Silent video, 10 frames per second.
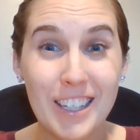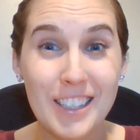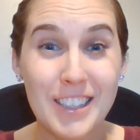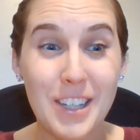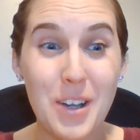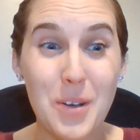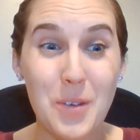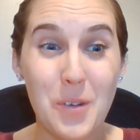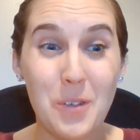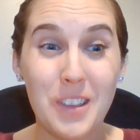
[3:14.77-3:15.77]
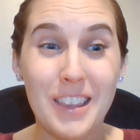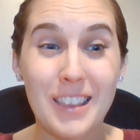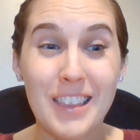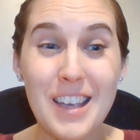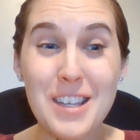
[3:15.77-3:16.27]
So
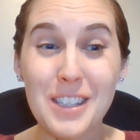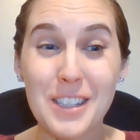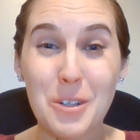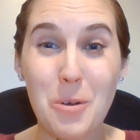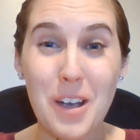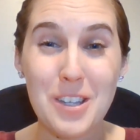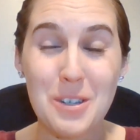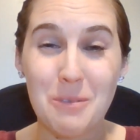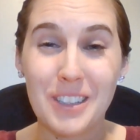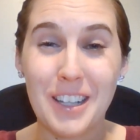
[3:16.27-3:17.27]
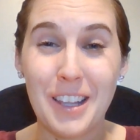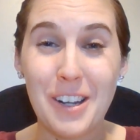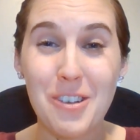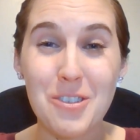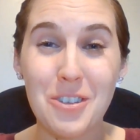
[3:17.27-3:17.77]
this question was a
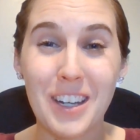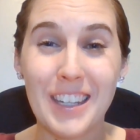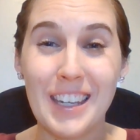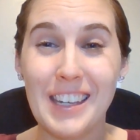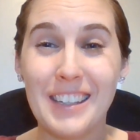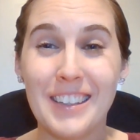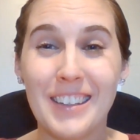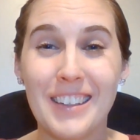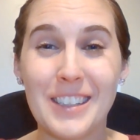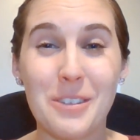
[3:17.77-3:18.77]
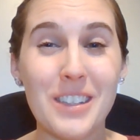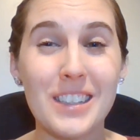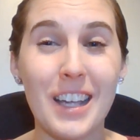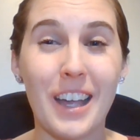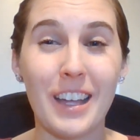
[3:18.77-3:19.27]
little tricky. So it
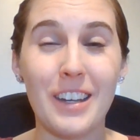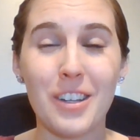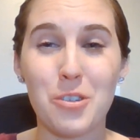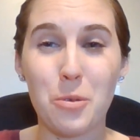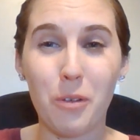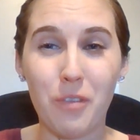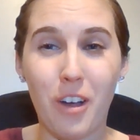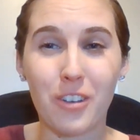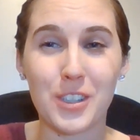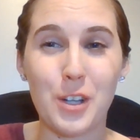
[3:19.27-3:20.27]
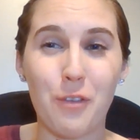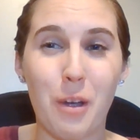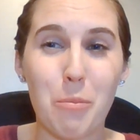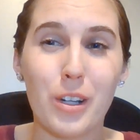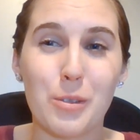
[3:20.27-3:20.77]
said, true or false,
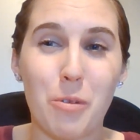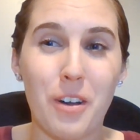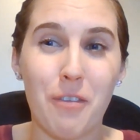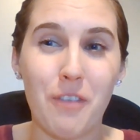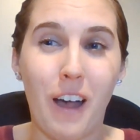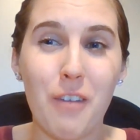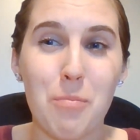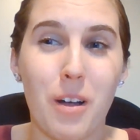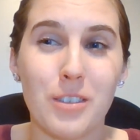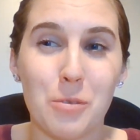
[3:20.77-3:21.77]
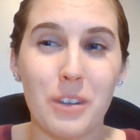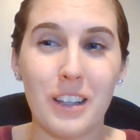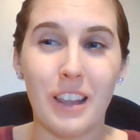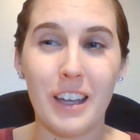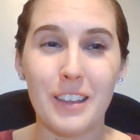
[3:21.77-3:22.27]
November is one of 5 months with the
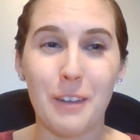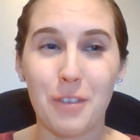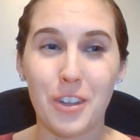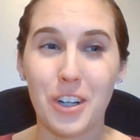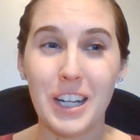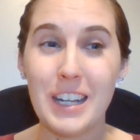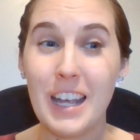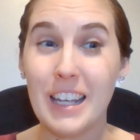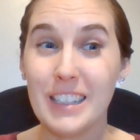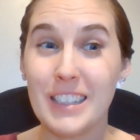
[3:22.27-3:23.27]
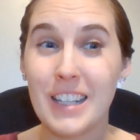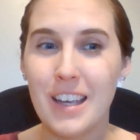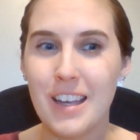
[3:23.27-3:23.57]
length of 30 days.